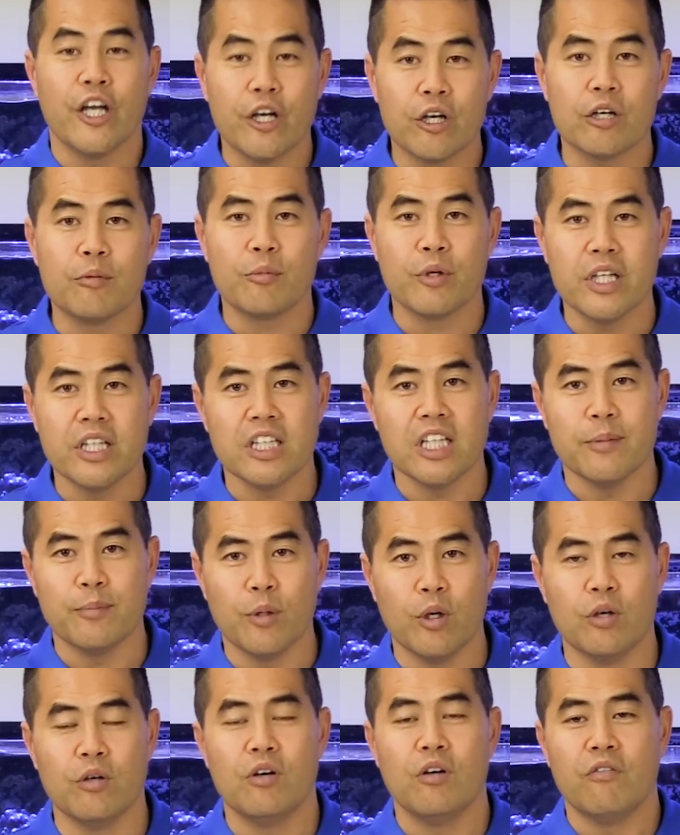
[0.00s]
Here at Marine
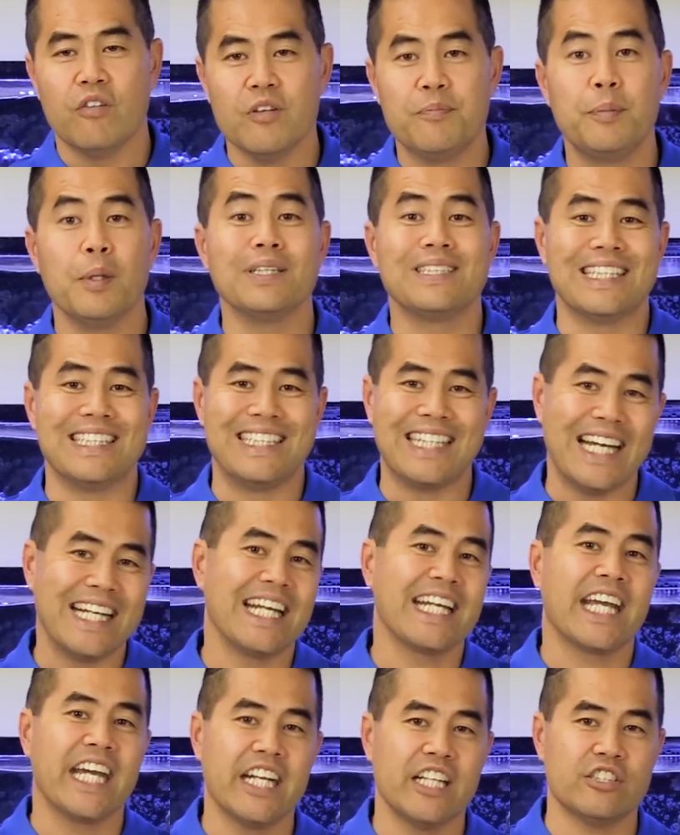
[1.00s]
Depot, we've built a
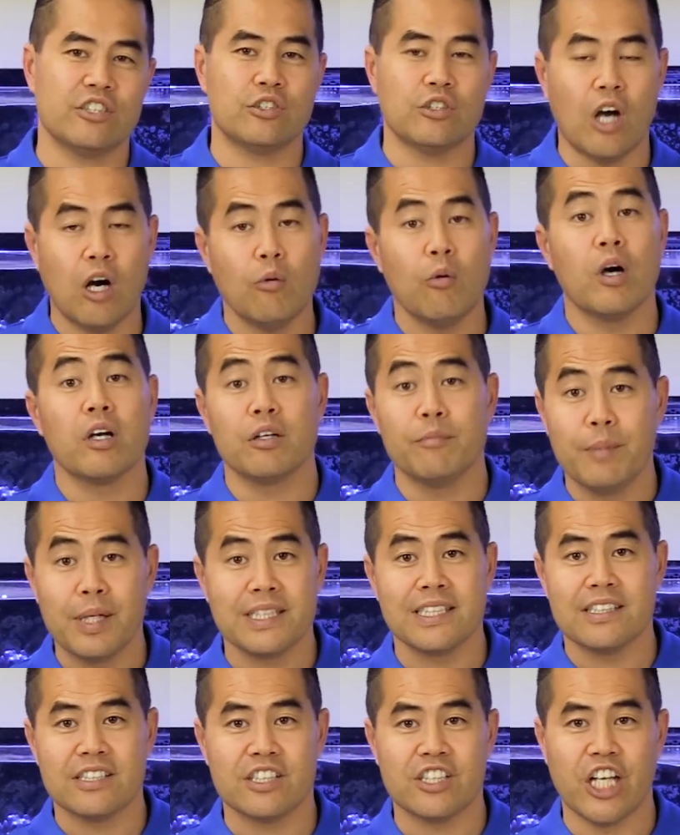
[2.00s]
dedicated salt water
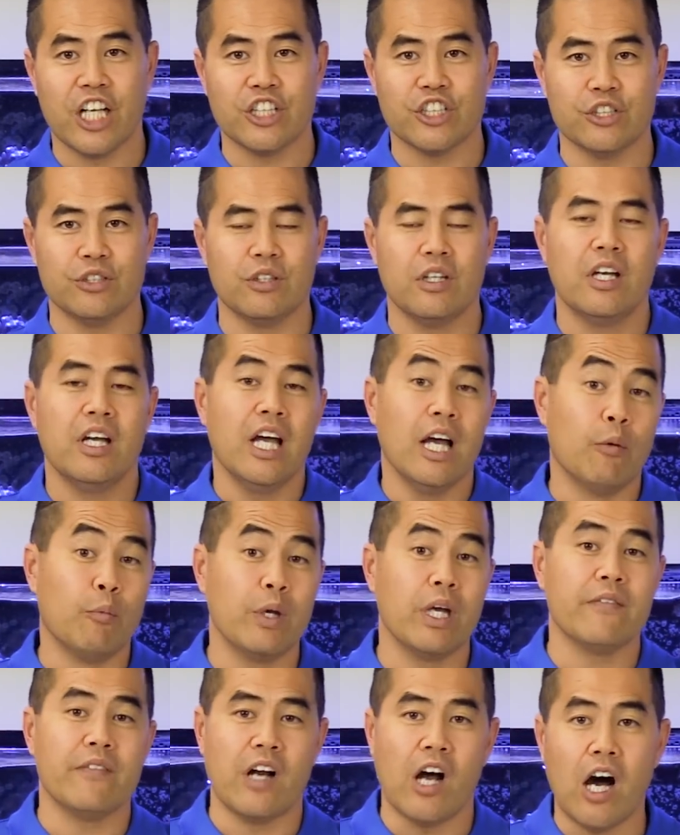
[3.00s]
mixing station and
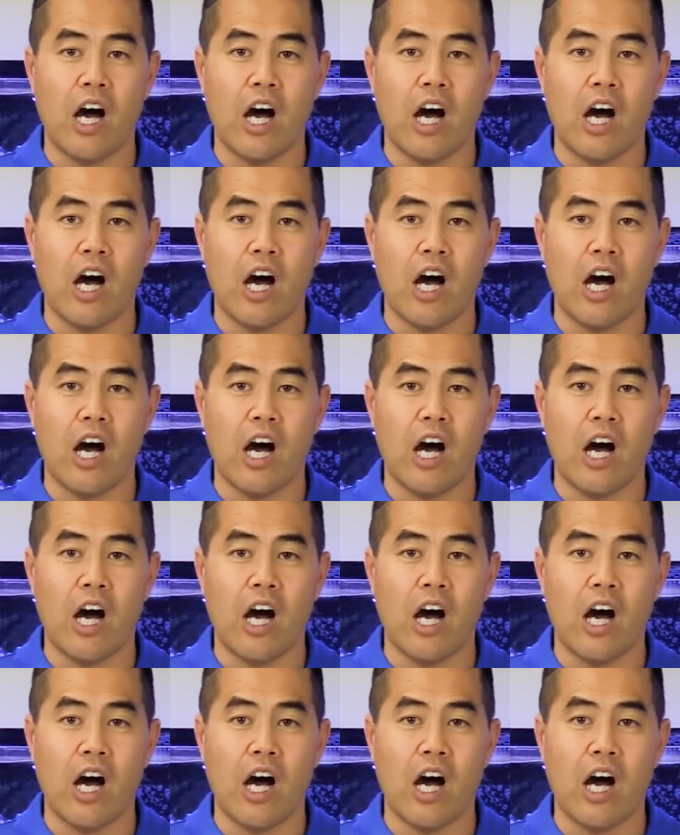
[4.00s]
we have an